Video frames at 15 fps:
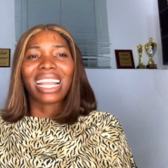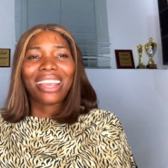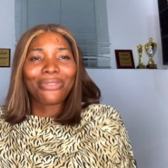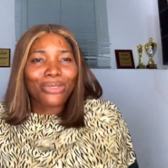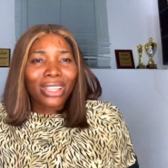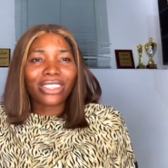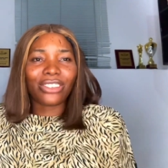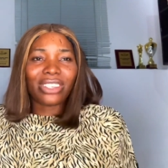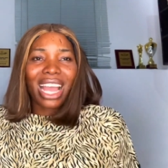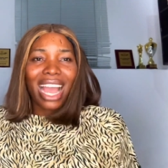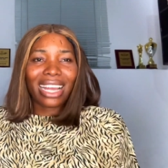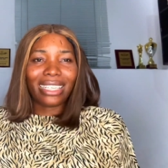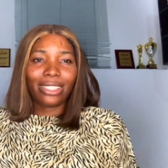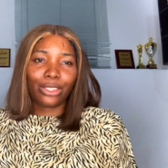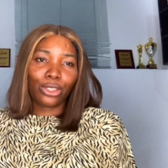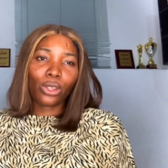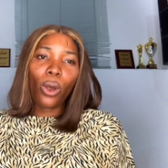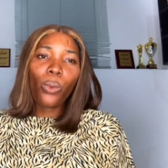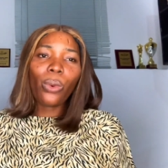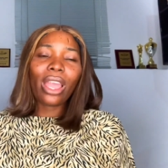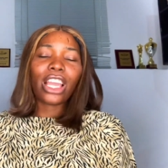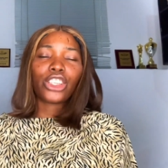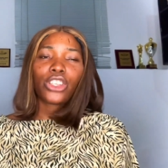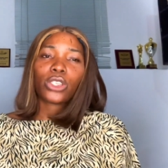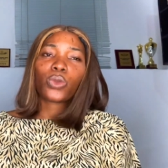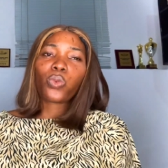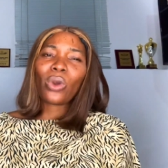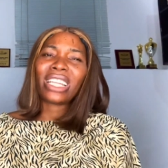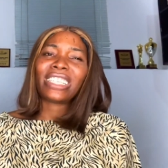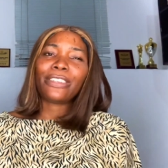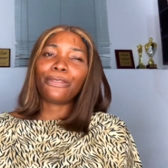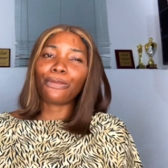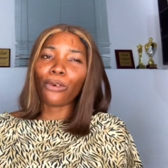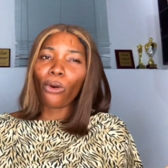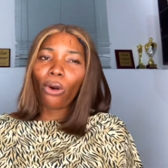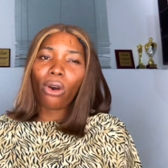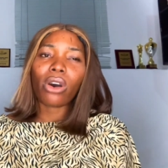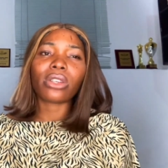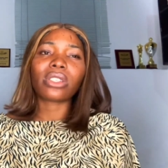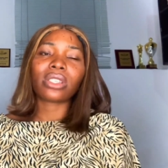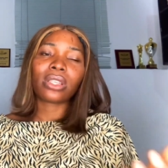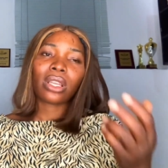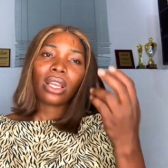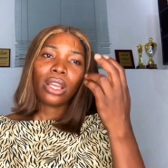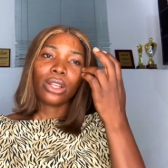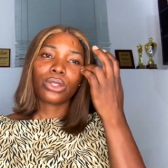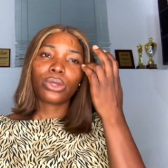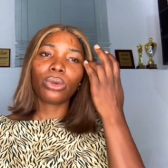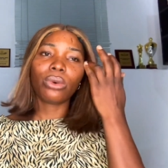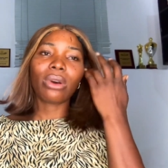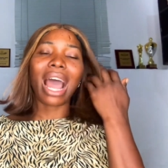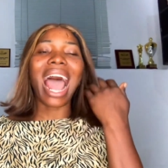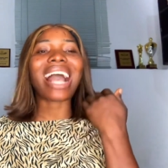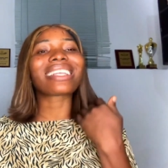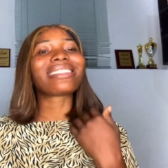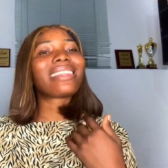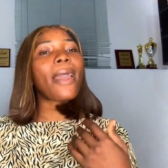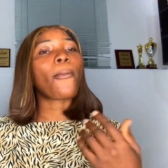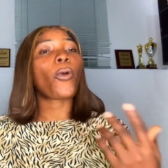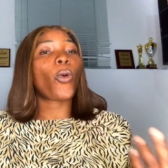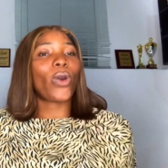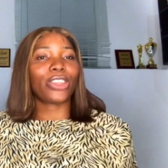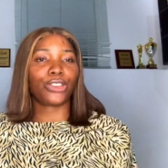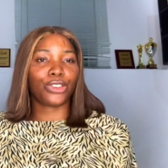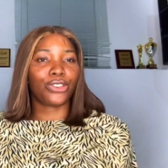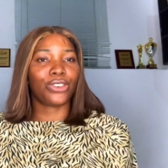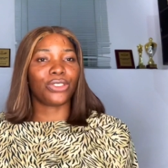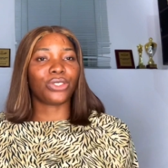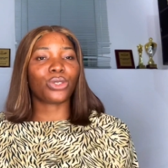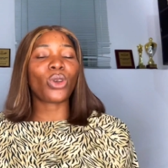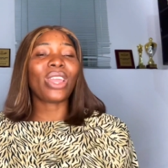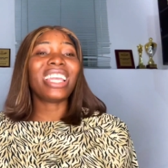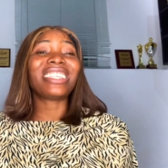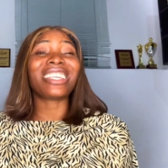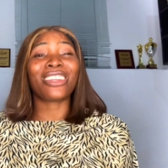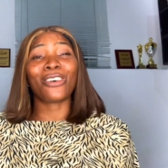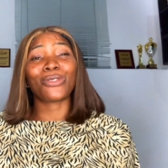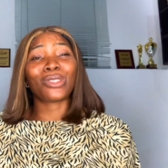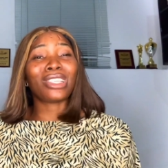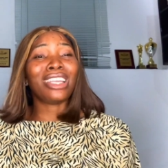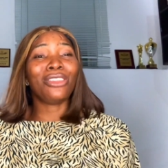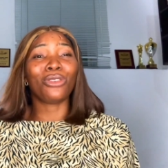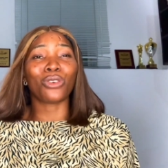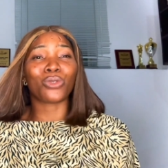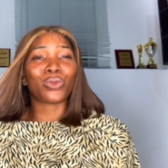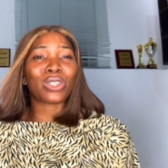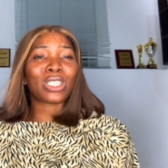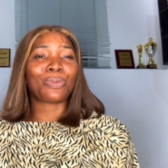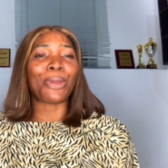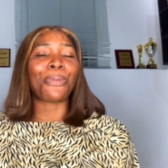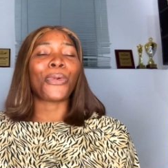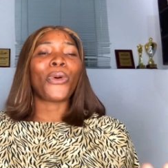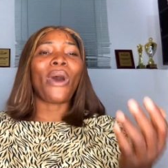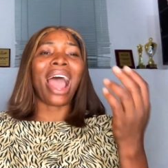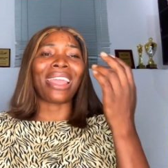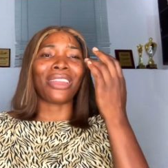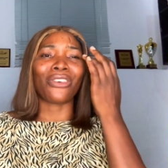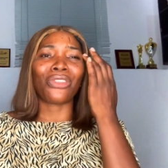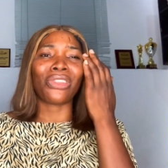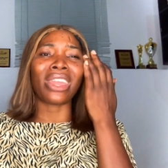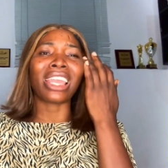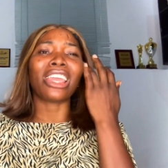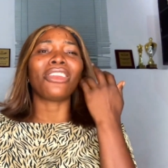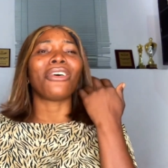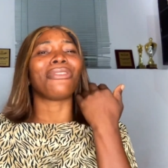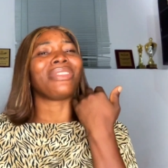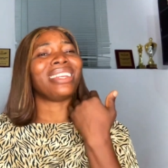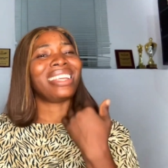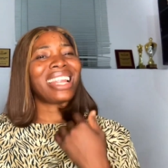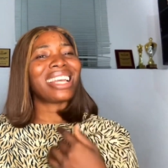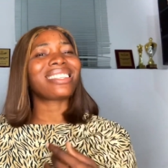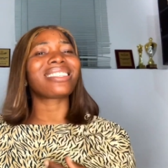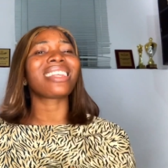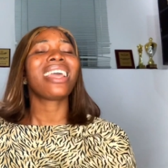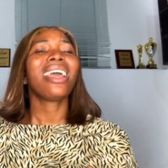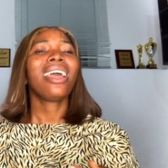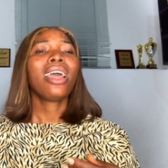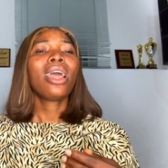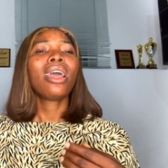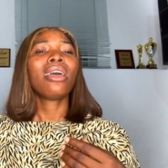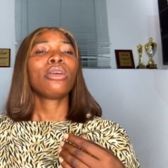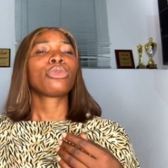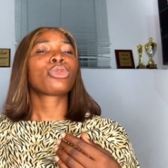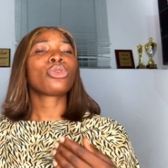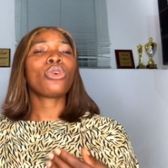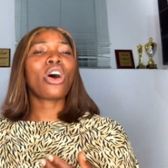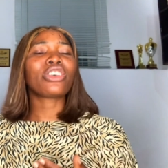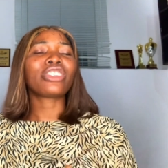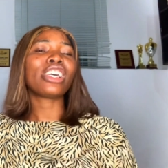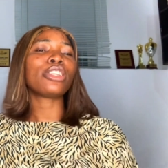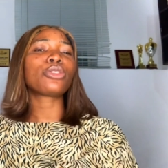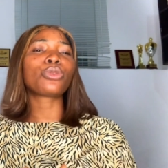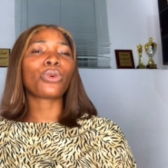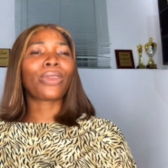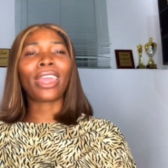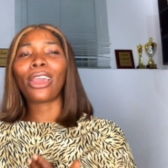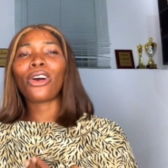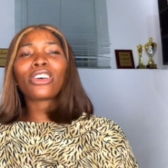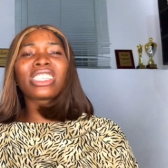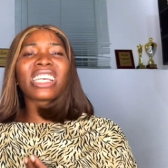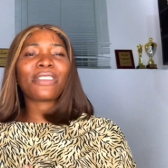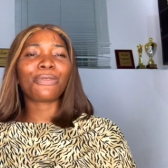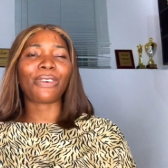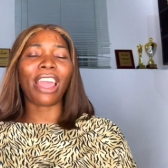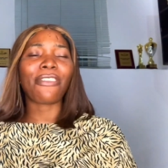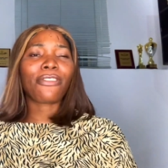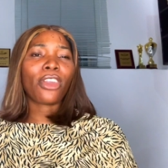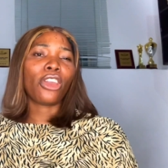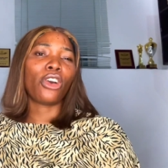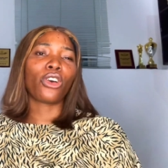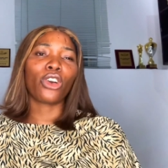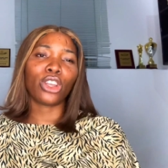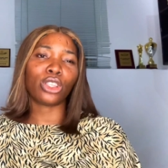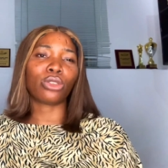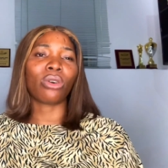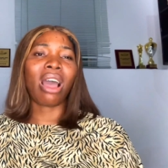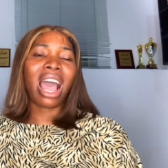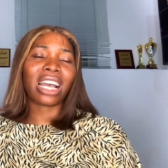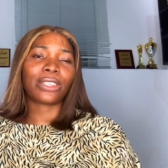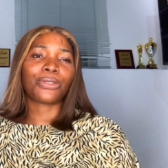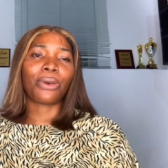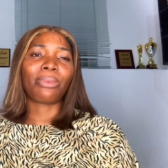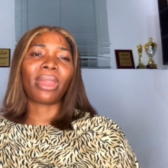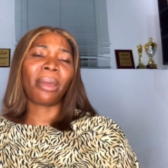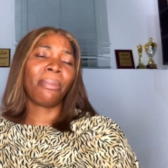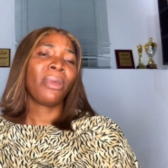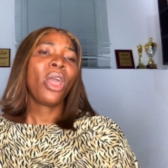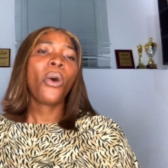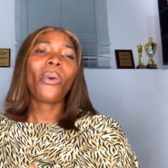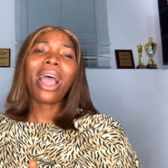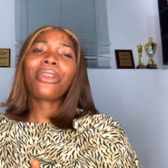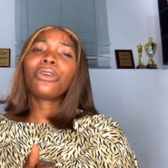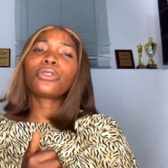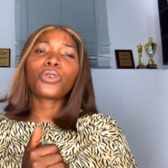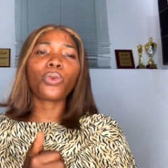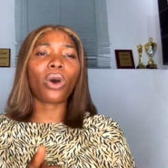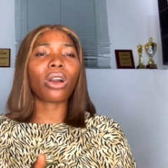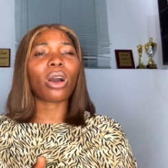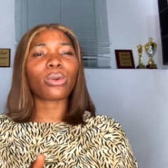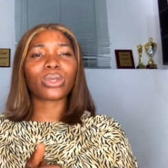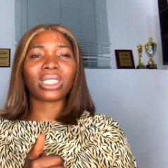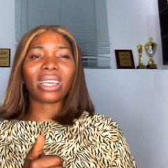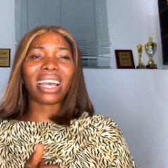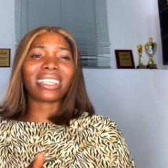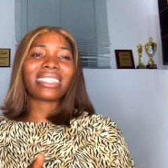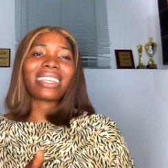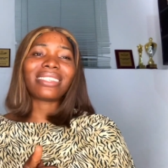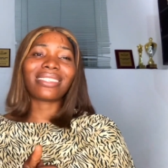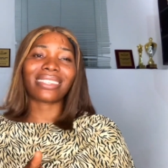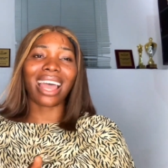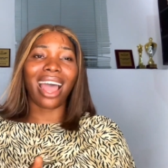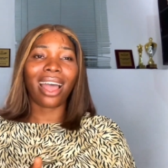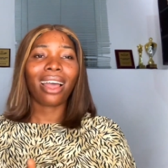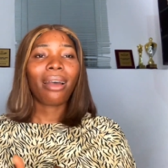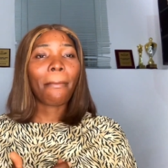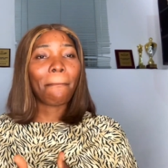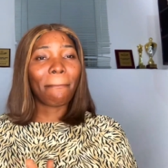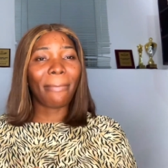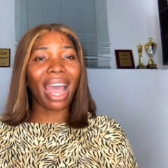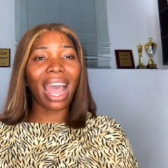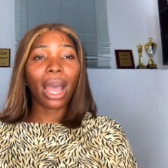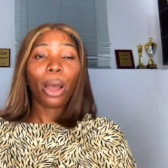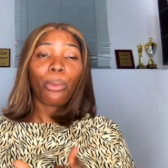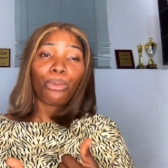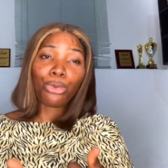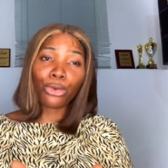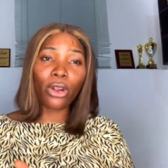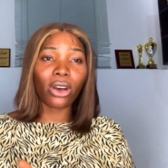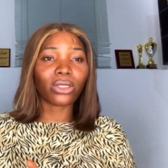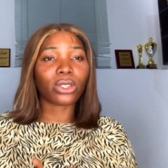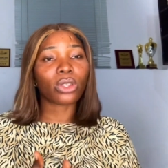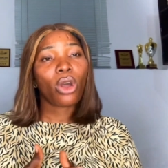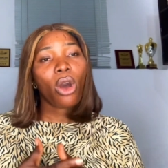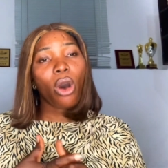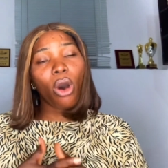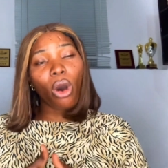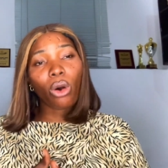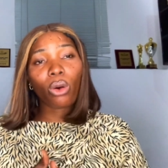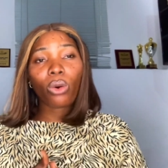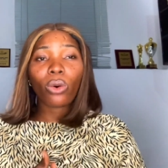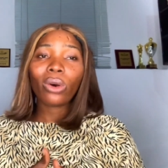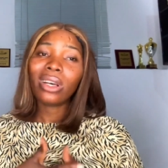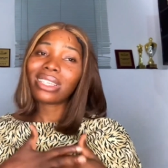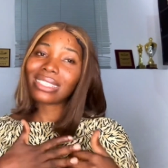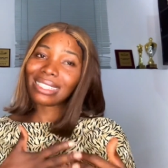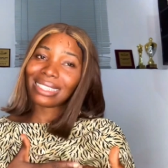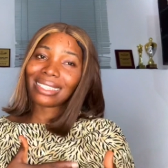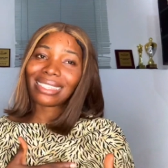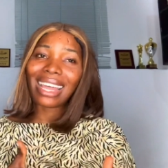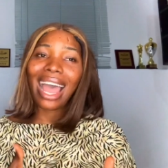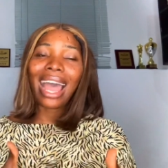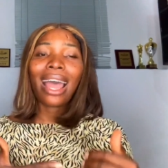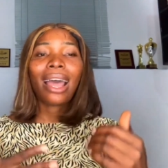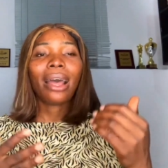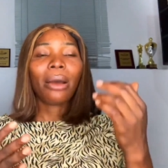a rich dad somewhere just waiting for us to ask them questions. So instead of seeing those rich people, are you thinking of the next two urgent 2k, urgent 5k you're going to ask from them? Why don't you walk up to them and say, sir, ma, bros, uncle, sister,